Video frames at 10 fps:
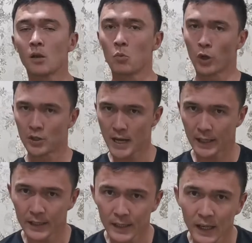More
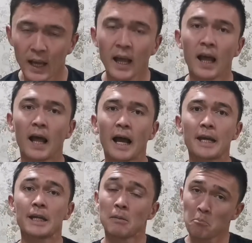exactly,
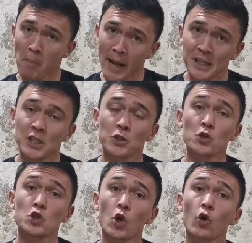I managed
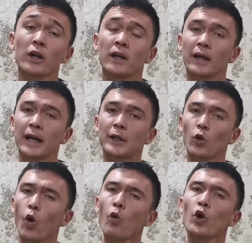to score an
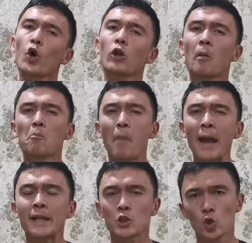overall
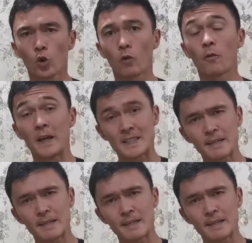band score of